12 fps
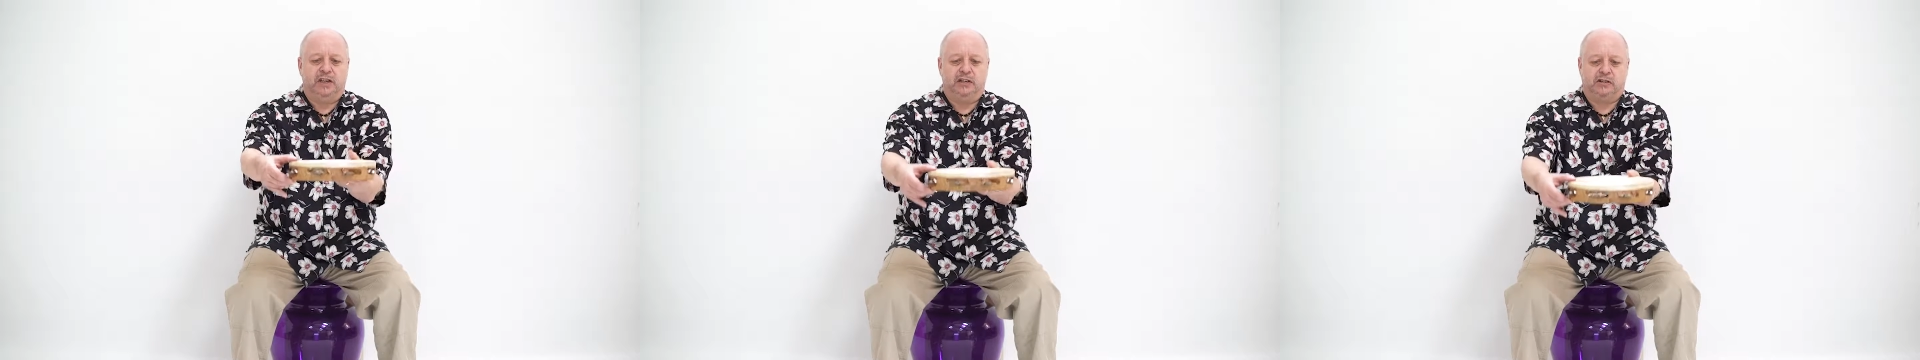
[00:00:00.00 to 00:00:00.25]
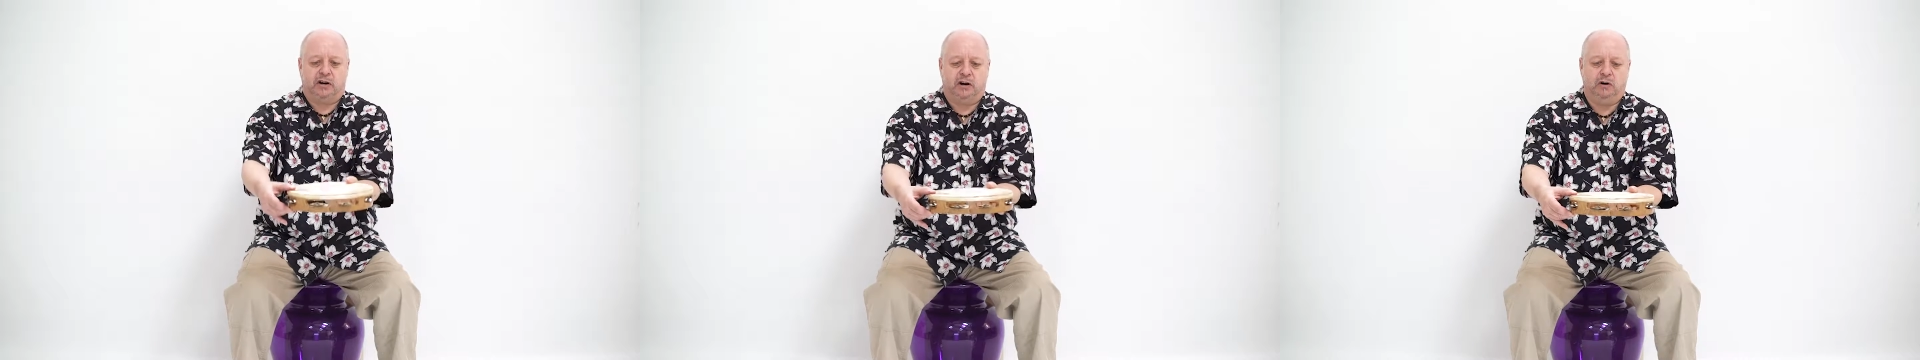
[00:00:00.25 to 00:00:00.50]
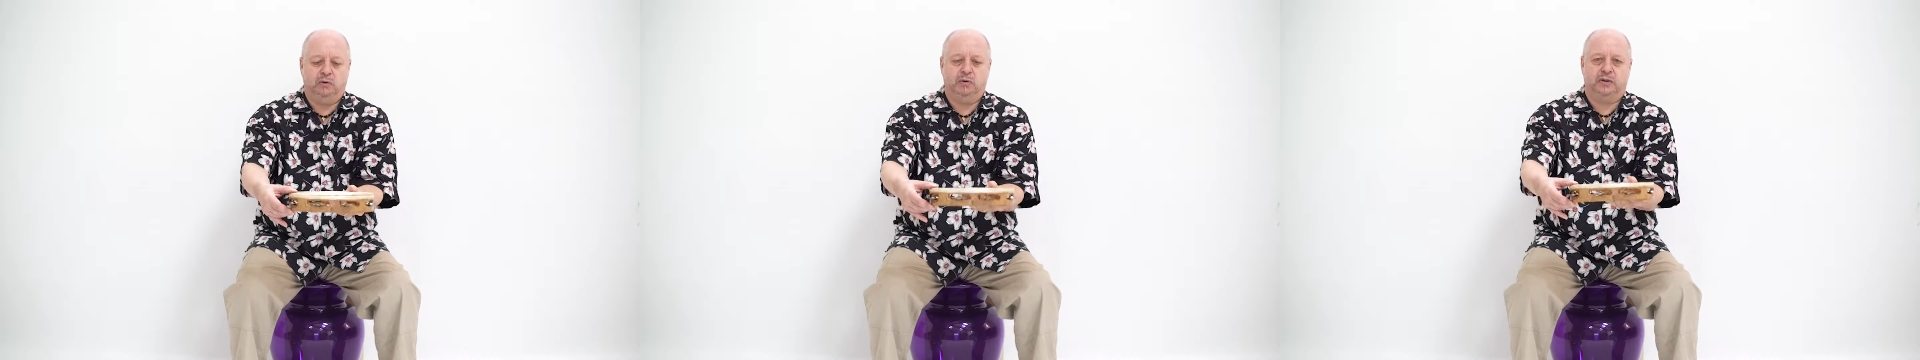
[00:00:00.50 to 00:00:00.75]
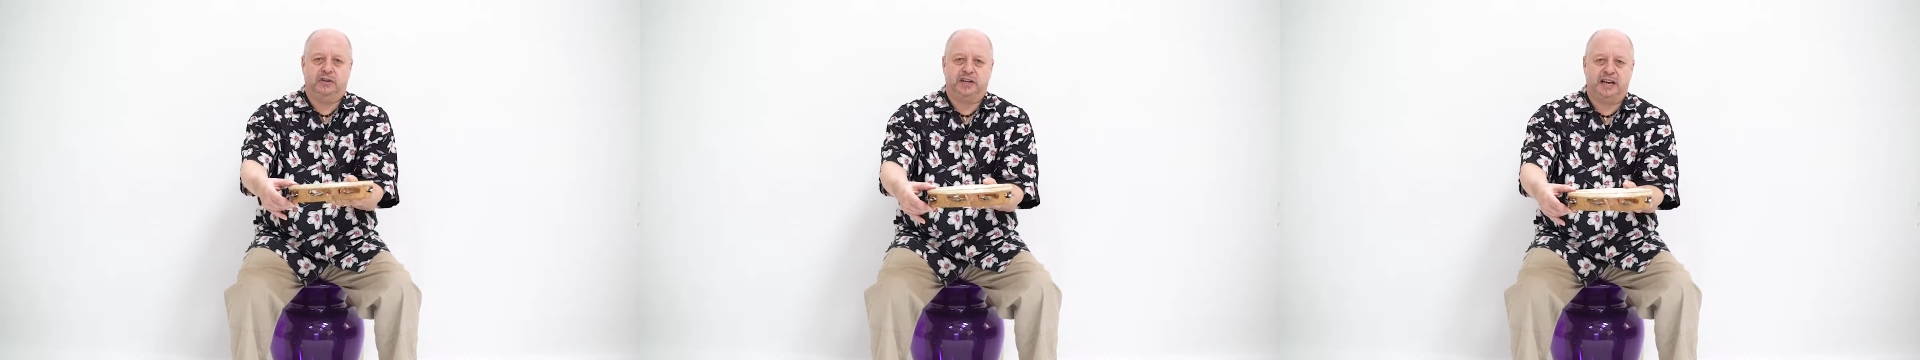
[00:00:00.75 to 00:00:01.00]
need to
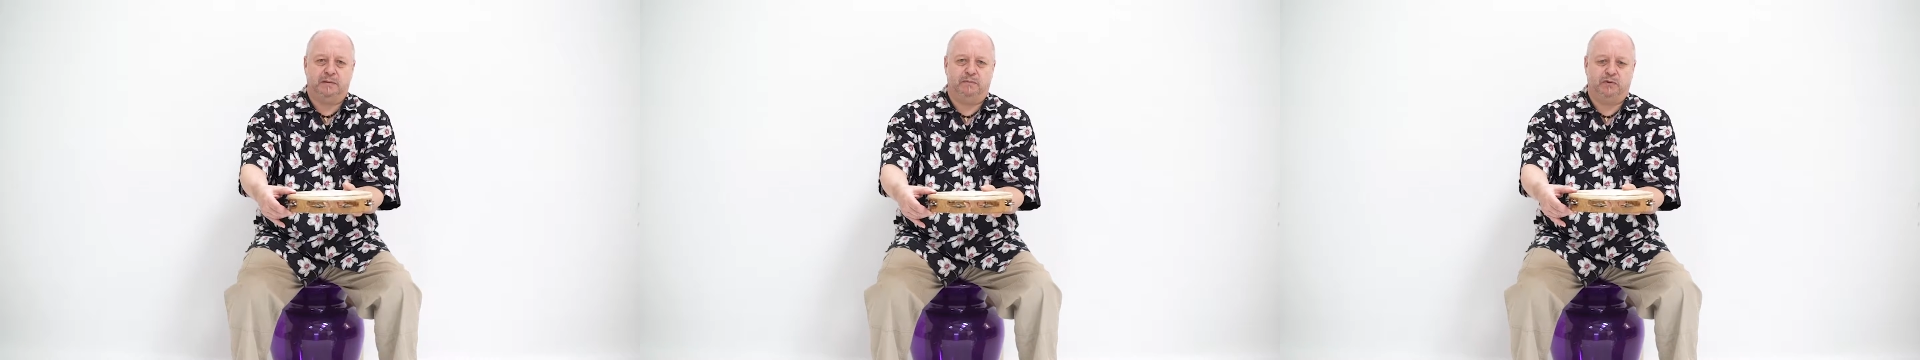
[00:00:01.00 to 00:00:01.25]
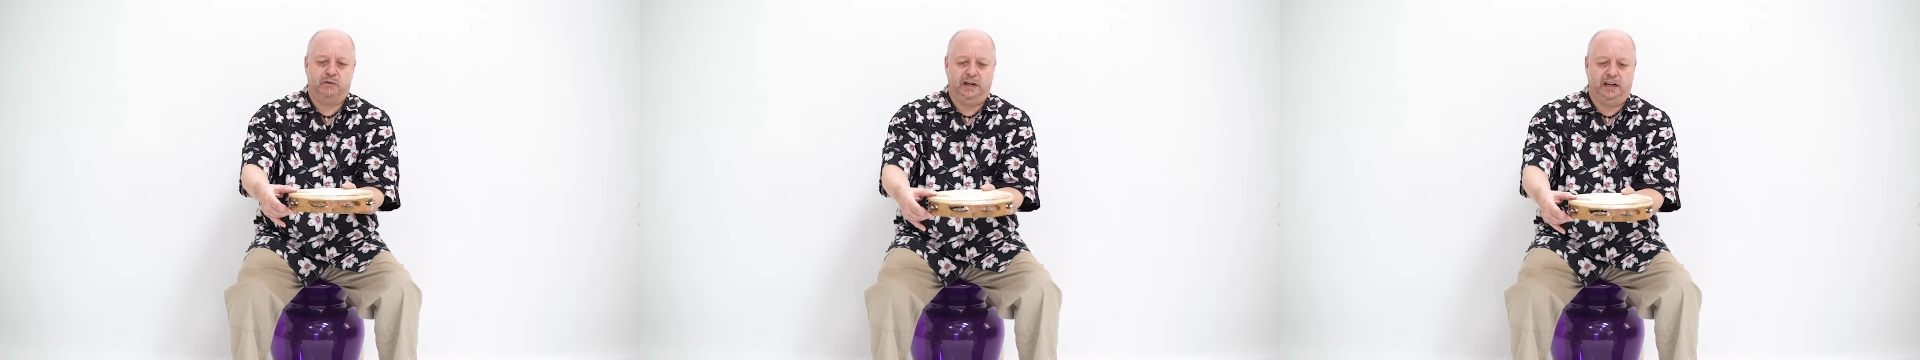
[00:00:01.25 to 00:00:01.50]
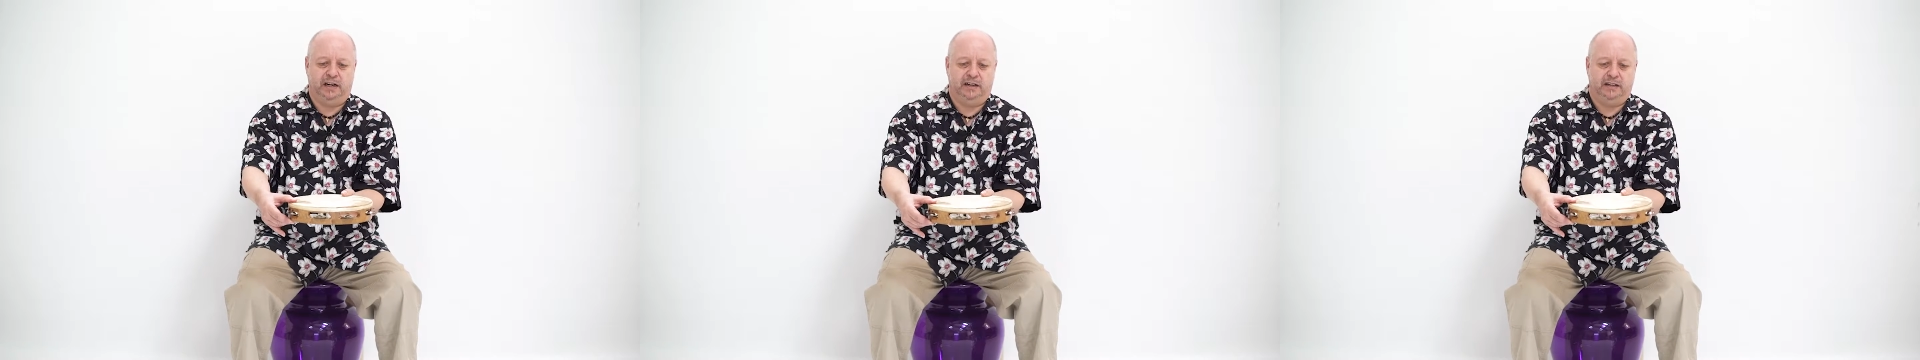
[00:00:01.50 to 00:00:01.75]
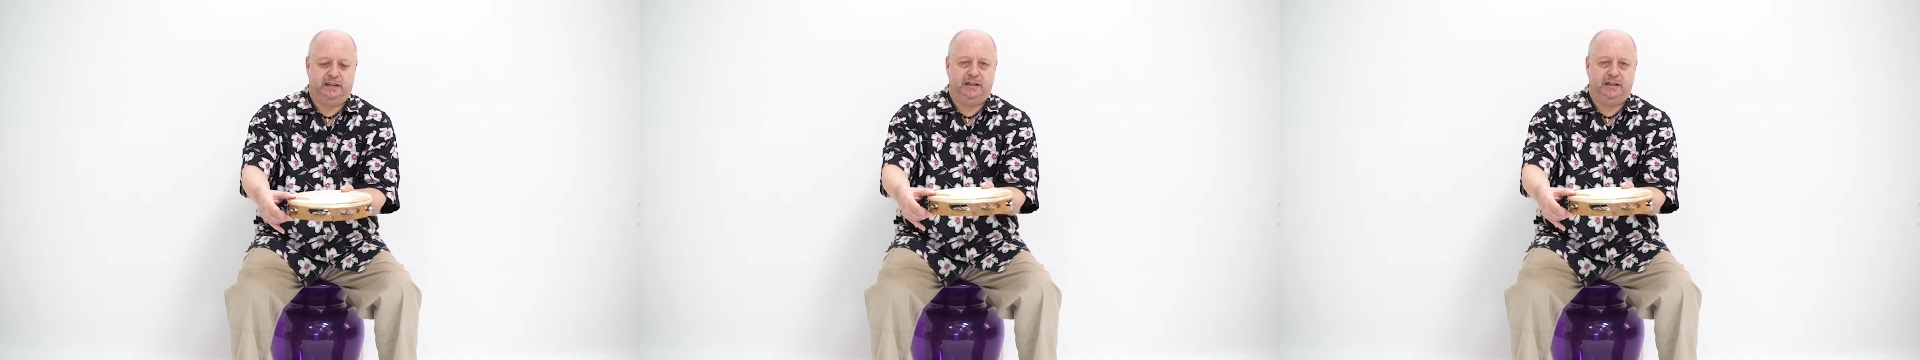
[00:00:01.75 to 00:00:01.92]
hold the tambourine